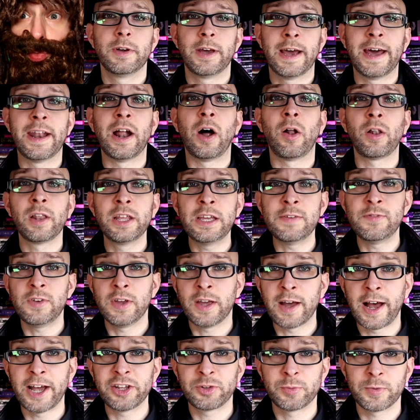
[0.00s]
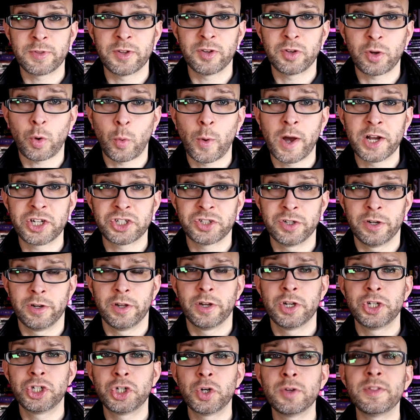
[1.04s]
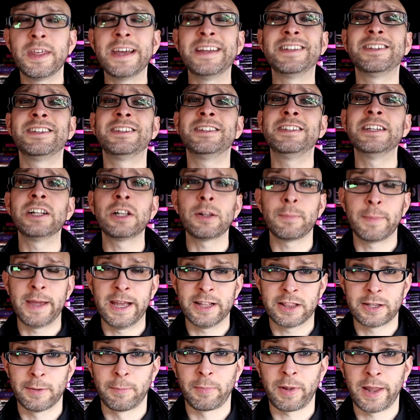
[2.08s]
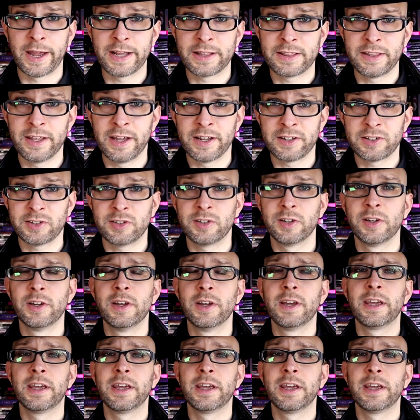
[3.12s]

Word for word: And I'll leave you guys with this question Should they still make them like this?